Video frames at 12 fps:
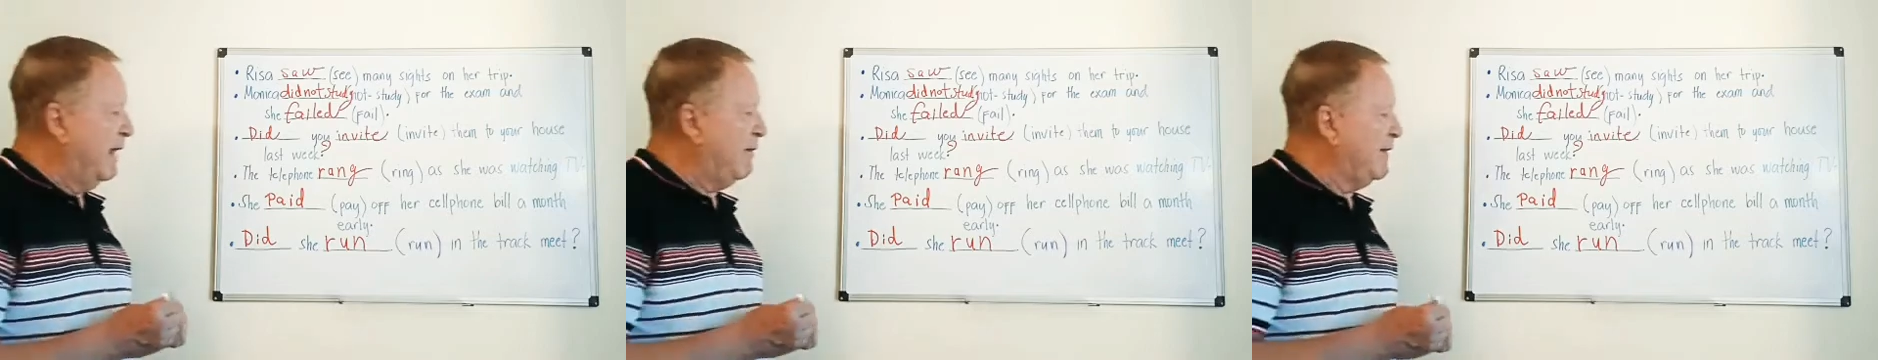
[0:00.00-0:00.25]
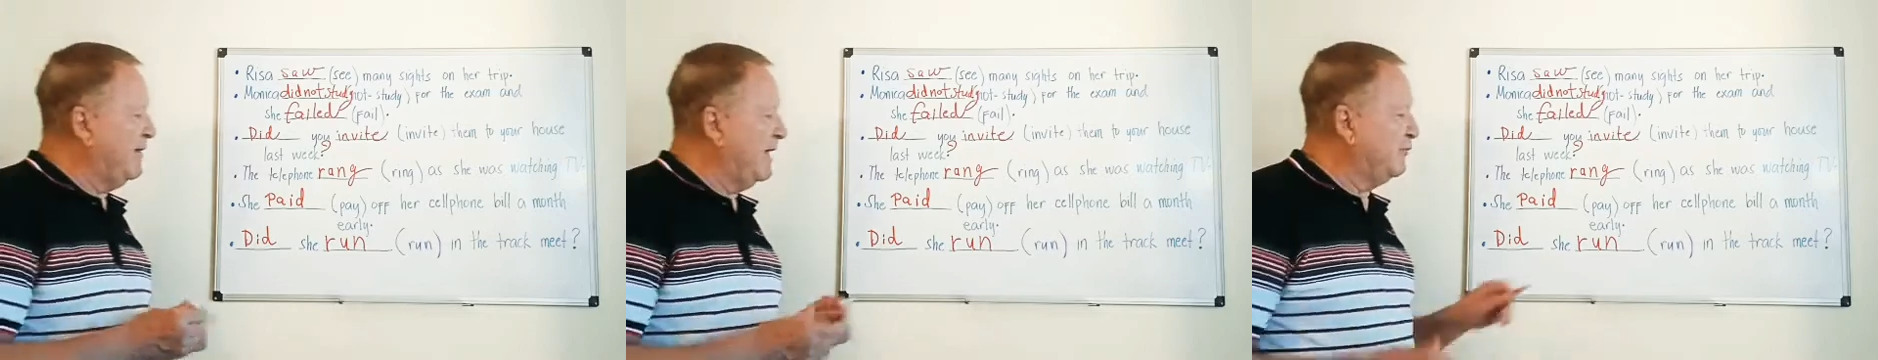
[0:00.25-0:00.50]

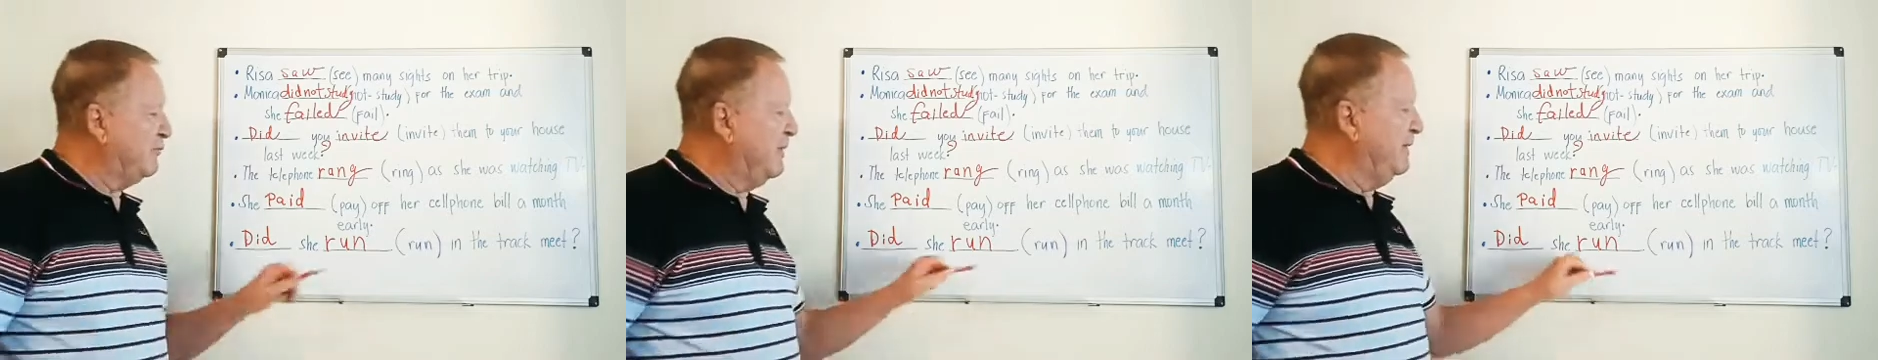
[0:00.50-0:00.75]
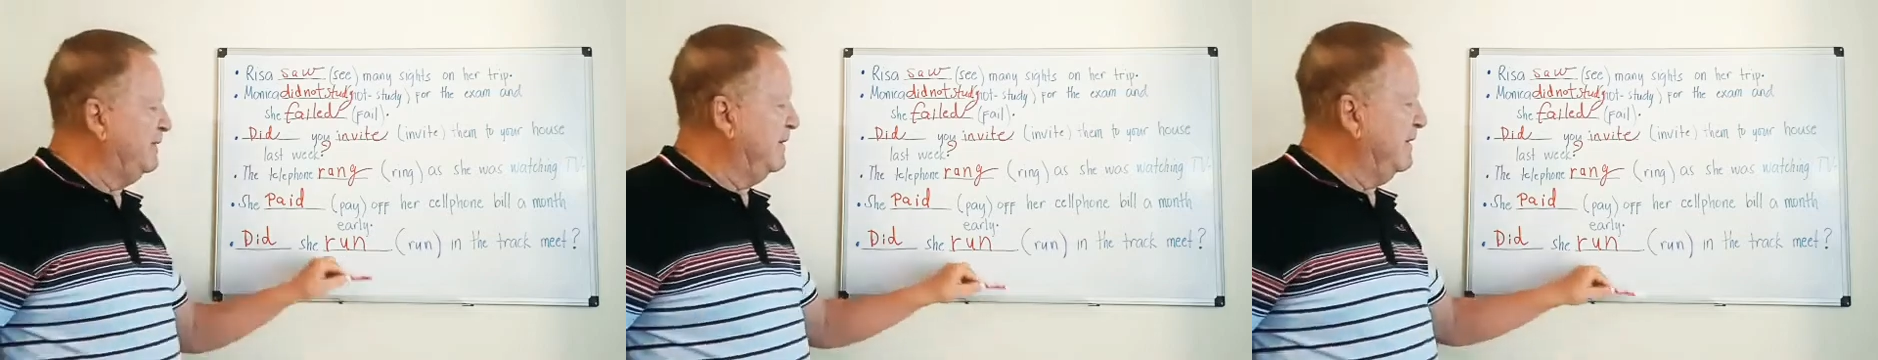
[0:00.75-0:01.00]
our next
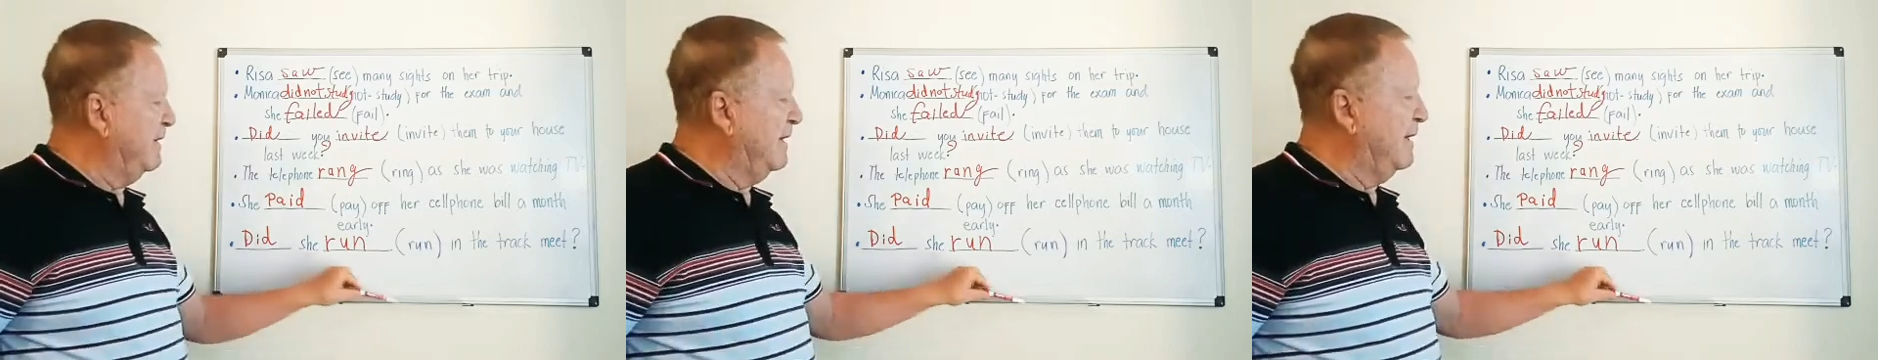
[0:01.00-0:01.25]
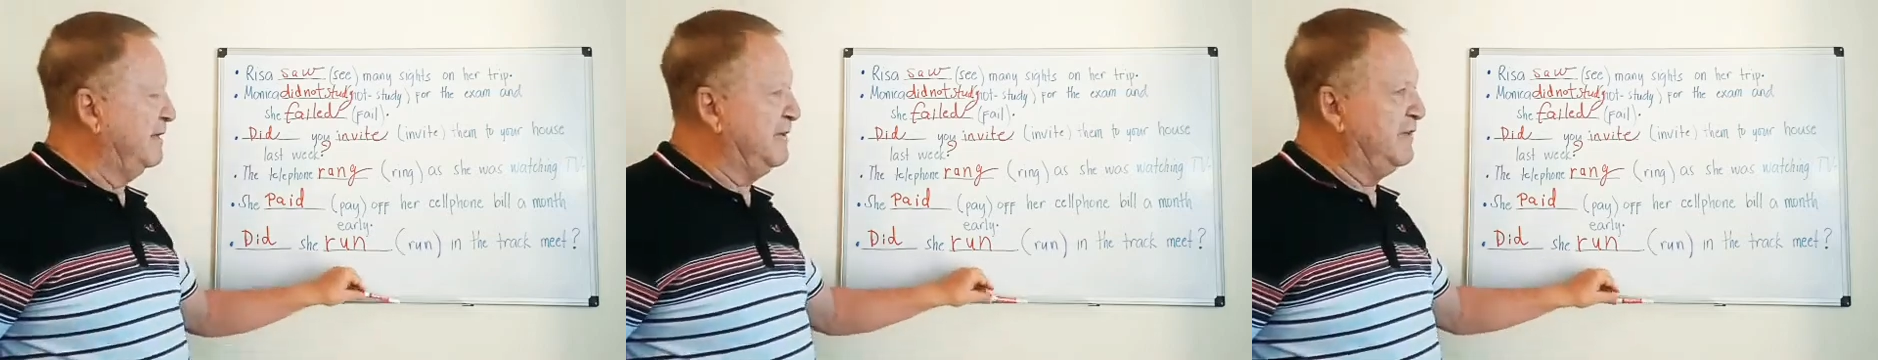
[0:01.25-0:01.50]
one,
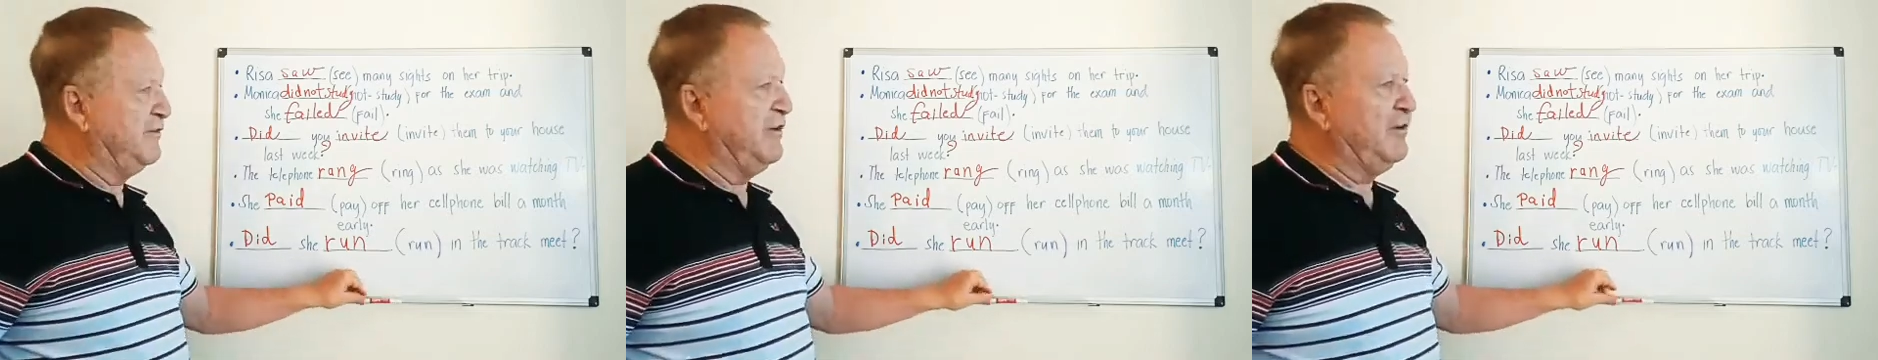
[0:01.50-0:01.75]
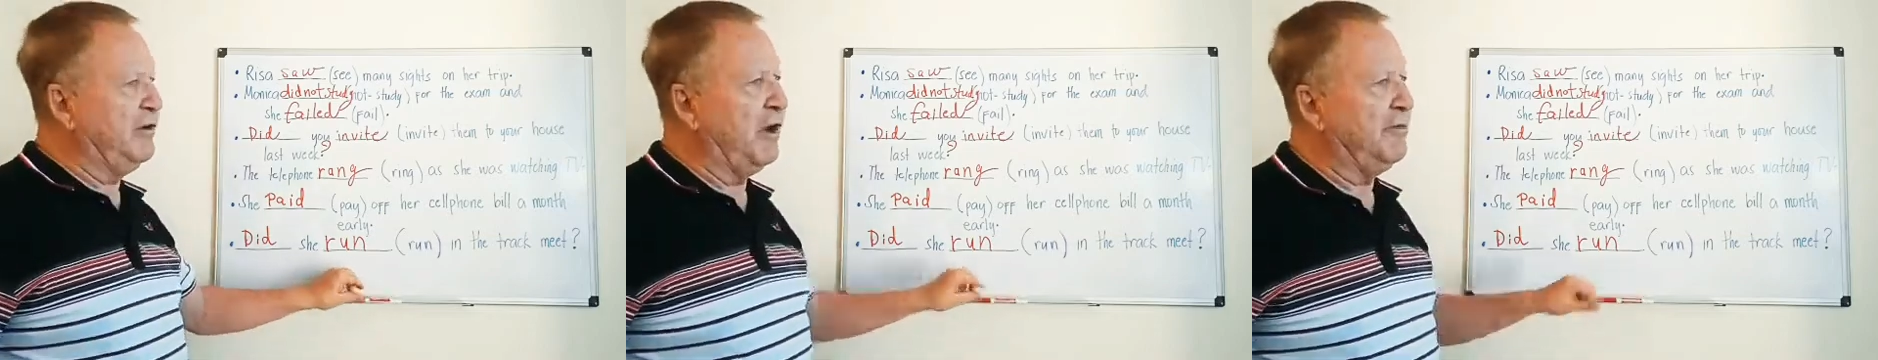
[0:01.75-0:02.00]

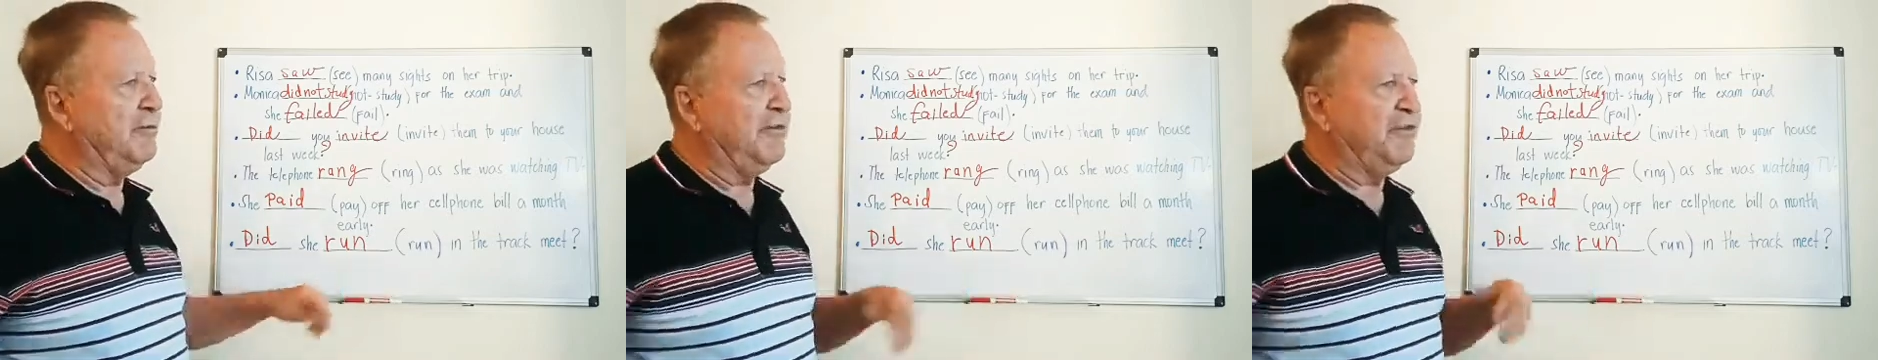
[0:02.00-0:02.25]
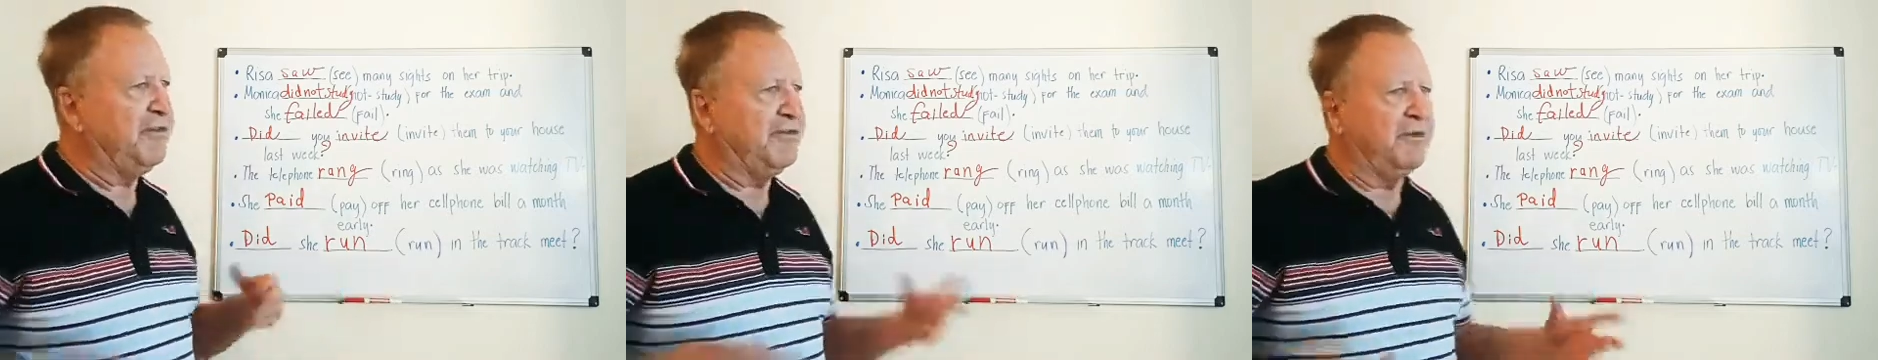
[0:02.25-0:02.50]
continuing on with
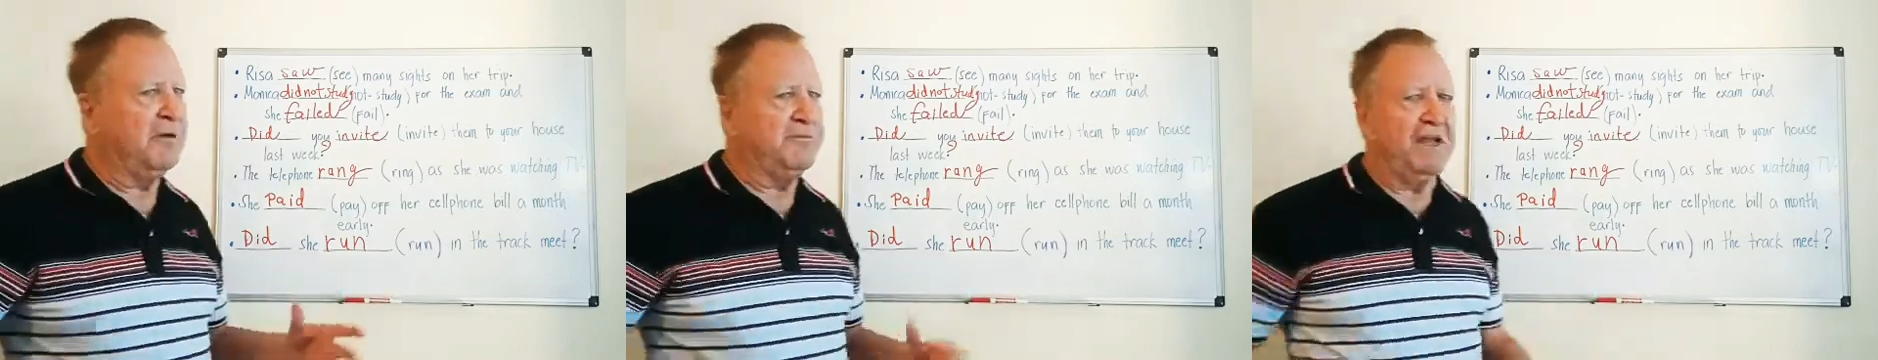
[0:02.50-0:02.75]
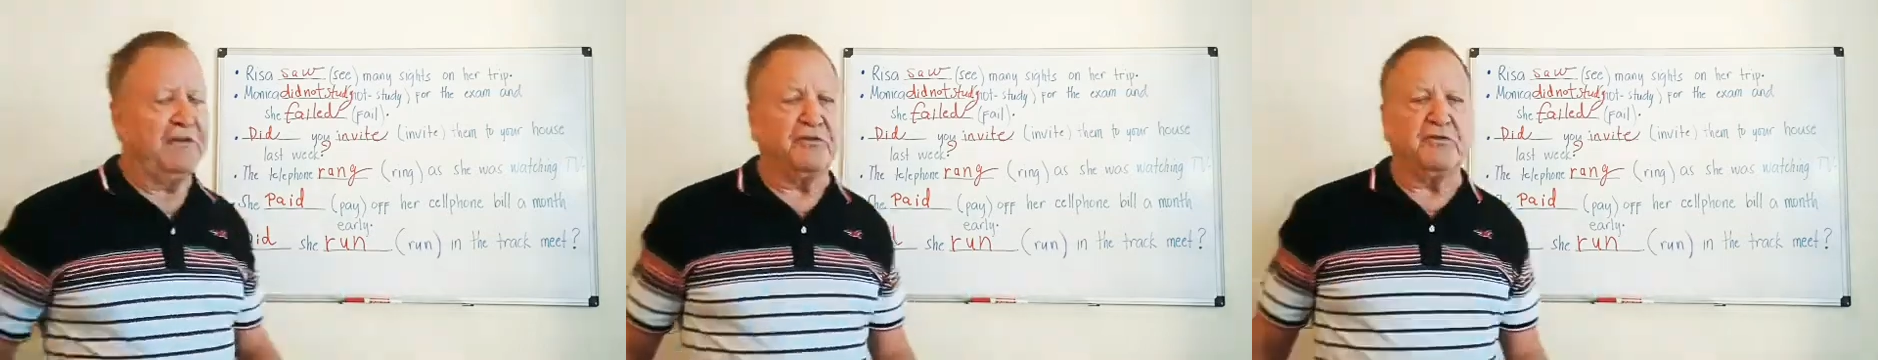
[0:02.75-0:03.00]
this verb
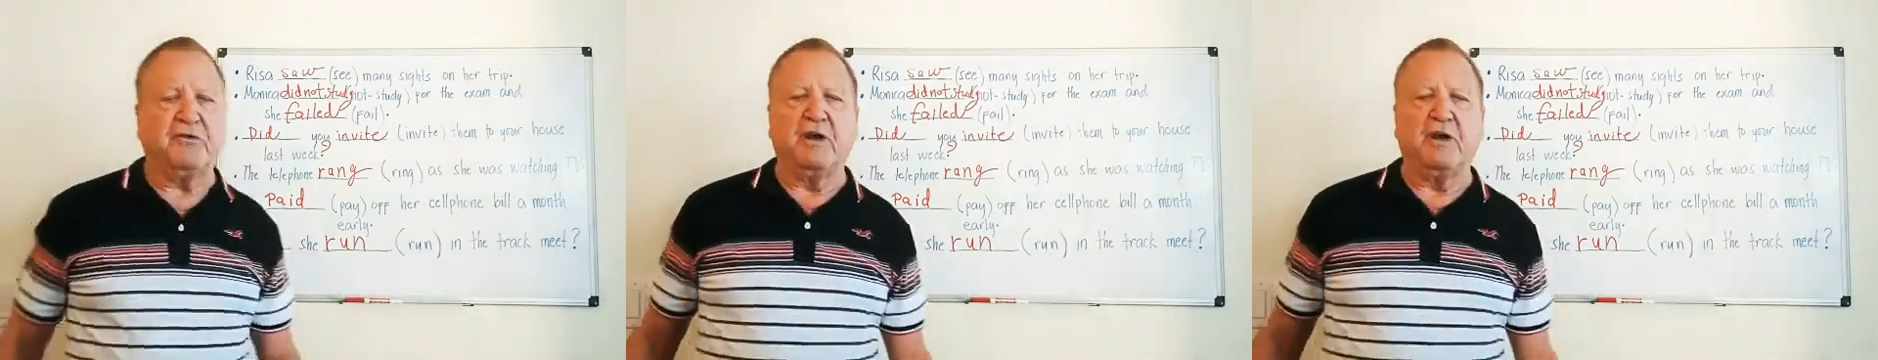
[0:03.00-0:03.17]
tense,